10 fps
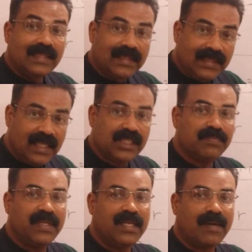These
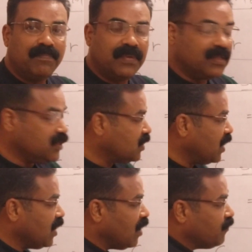many numbers
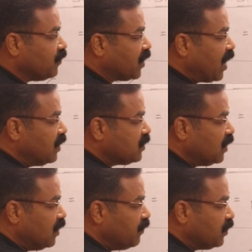I have
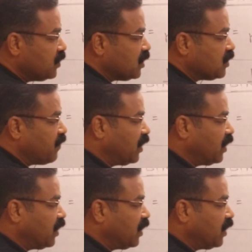cancelled with the 6